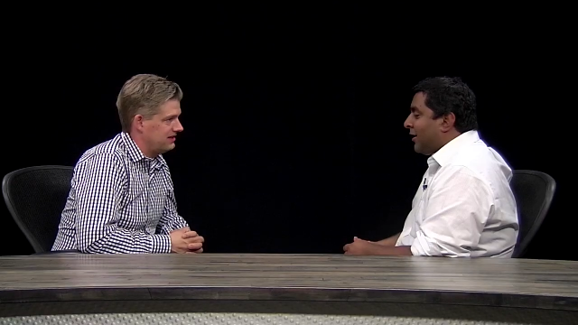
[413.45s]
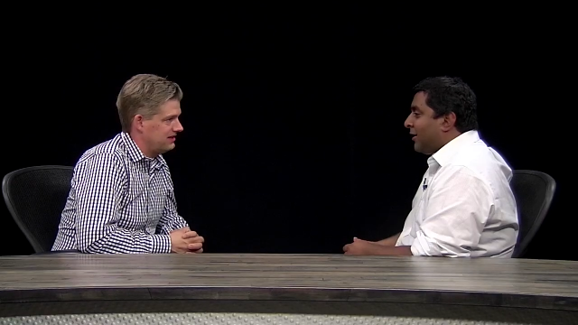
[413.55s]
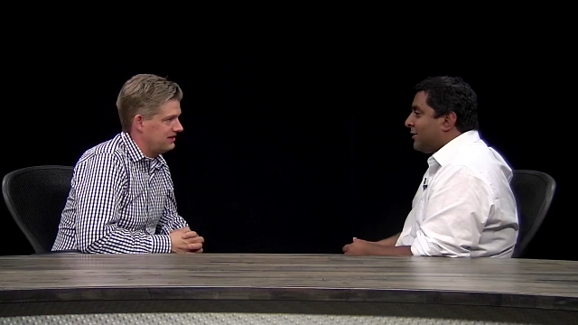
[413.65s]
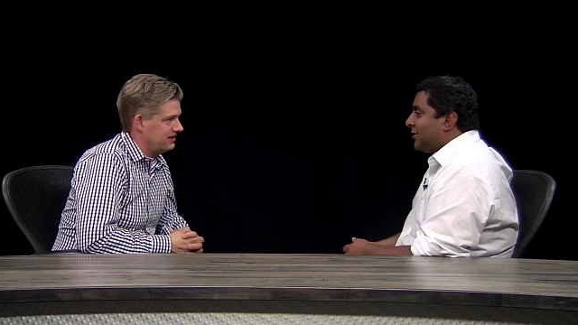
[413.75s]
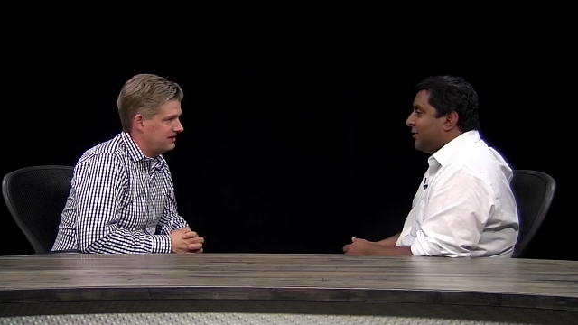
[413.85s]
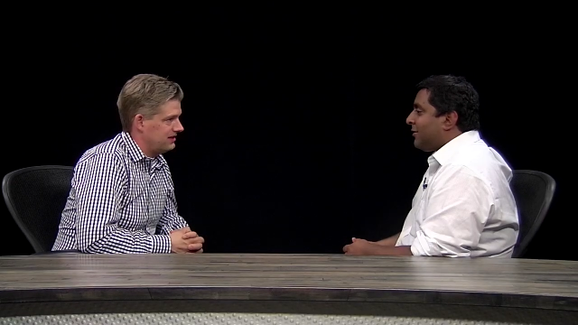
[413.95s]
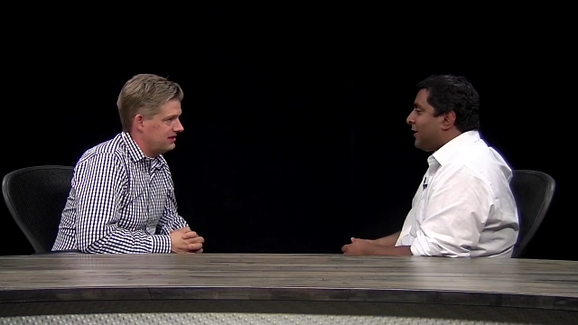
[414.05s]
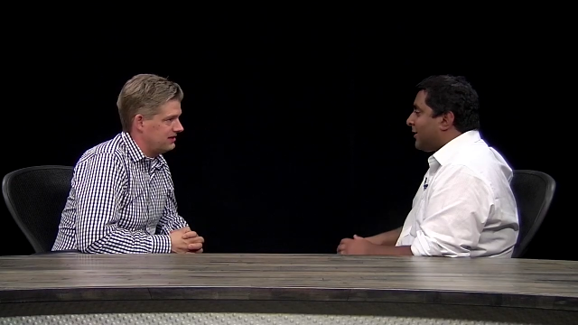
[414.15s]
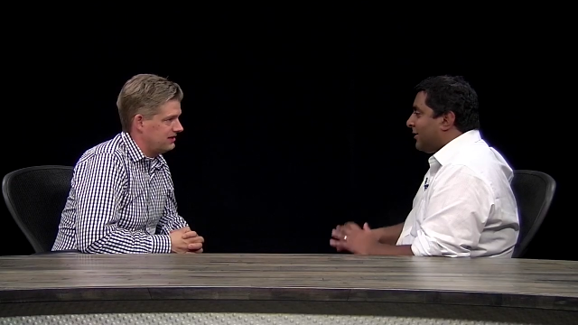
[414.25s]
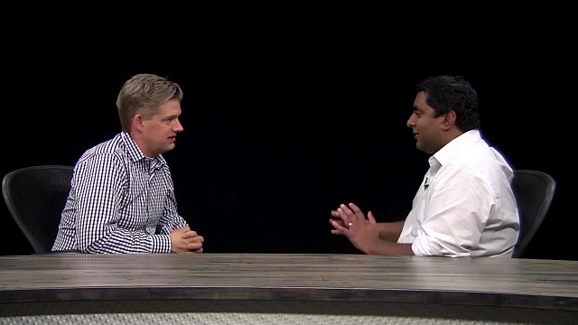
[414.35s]
Speaker 1: areas do you
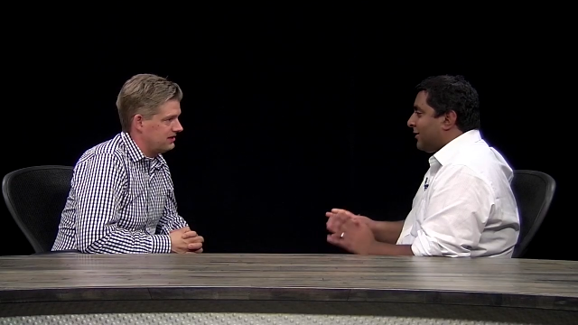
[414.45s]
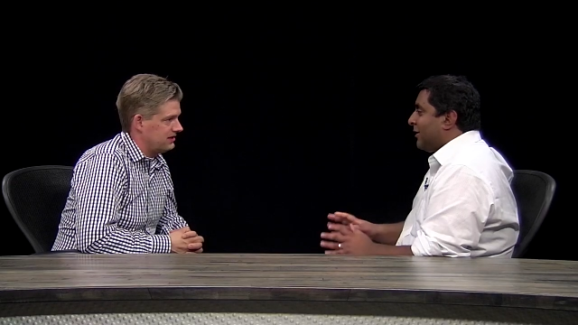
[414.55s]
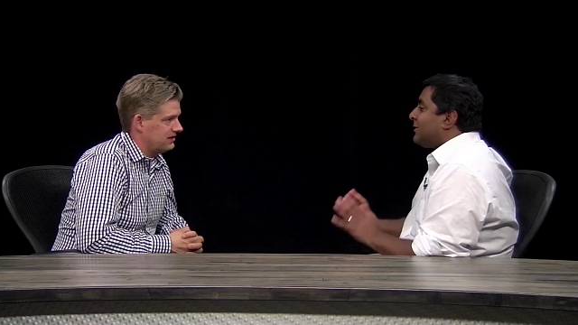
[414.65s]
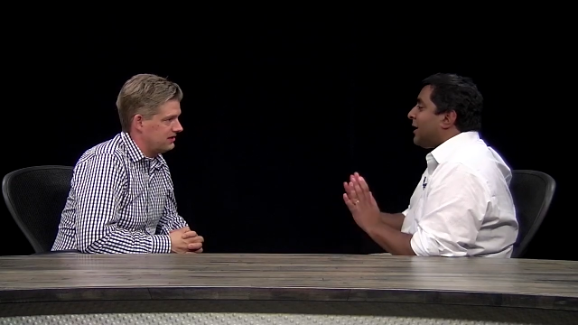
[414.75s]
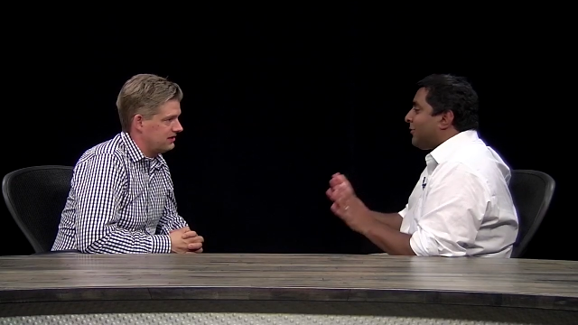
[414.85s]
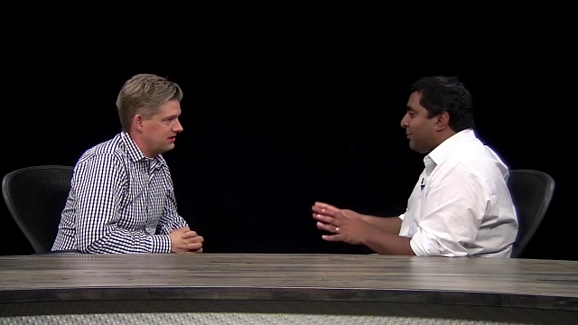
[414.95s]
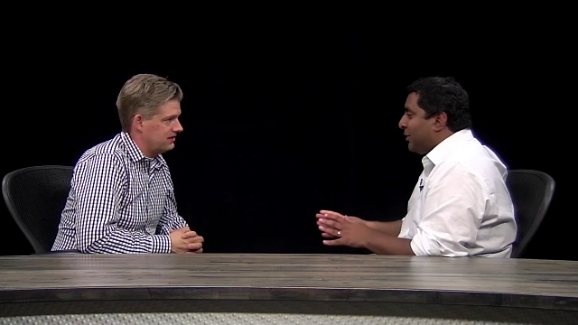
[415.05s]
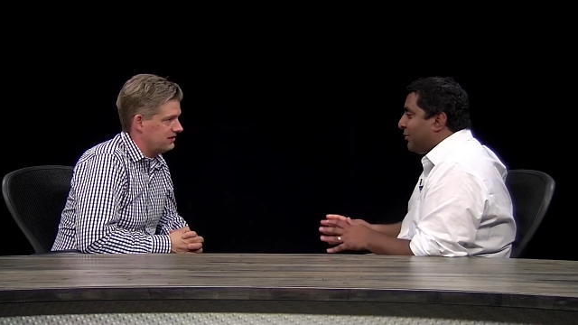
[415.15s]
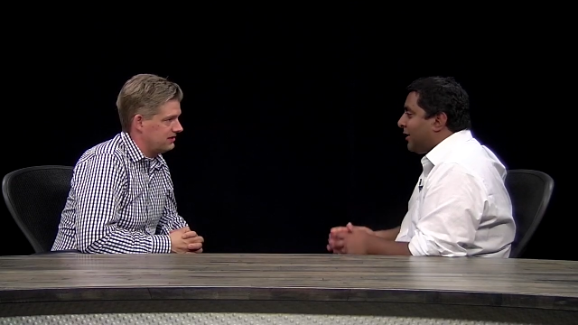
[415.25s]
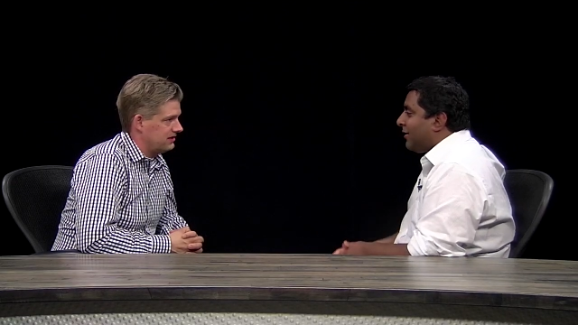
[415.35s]
think, you know, aside from
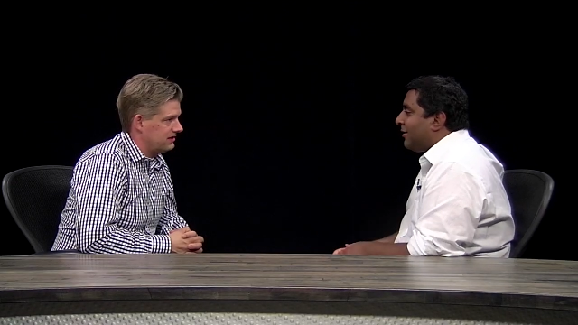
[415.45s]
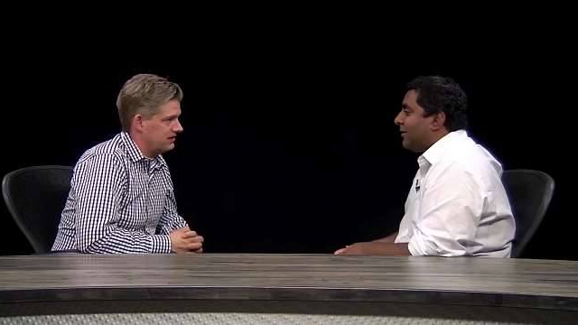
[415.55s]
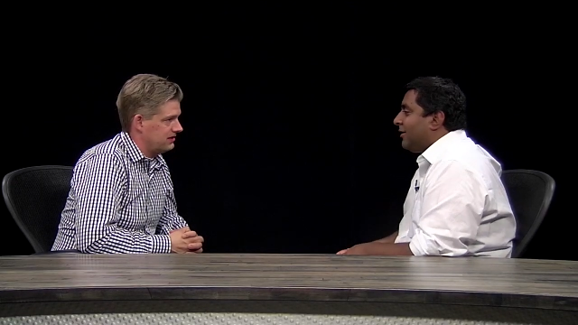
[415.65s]
beauty,